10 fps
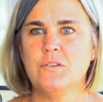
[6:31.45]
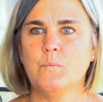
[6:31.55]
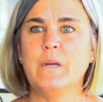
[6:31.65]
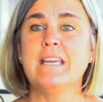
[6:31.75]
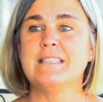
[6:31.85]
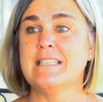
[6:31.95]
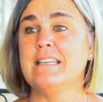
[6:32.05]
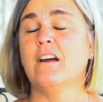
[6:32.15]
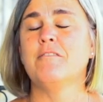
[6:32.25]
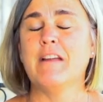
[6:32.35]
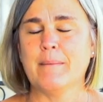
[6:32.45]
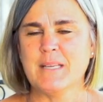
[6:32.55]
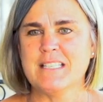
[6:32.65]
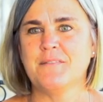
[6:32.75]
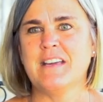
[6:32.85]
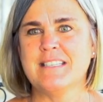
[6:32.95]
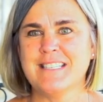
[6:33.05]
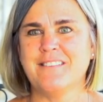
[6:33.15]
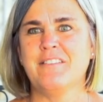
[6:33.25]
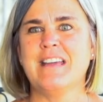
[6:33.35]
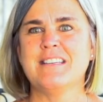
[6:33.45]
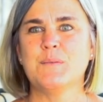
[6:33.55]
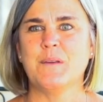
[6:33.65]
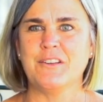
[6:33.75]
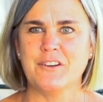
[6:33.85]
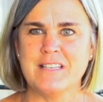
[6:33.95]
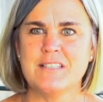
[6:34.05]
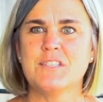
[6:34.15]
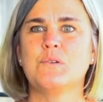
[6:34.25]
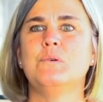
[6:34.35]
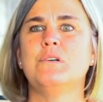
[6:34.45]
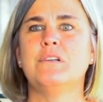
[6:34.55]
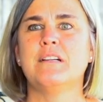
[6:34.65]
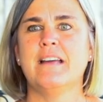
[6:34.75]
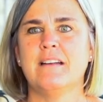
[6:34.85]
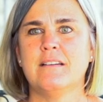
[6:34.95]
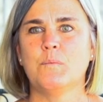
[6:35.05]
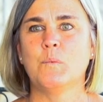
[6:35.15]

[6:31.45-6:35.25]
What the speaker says: we can see our families face to face when they're in school and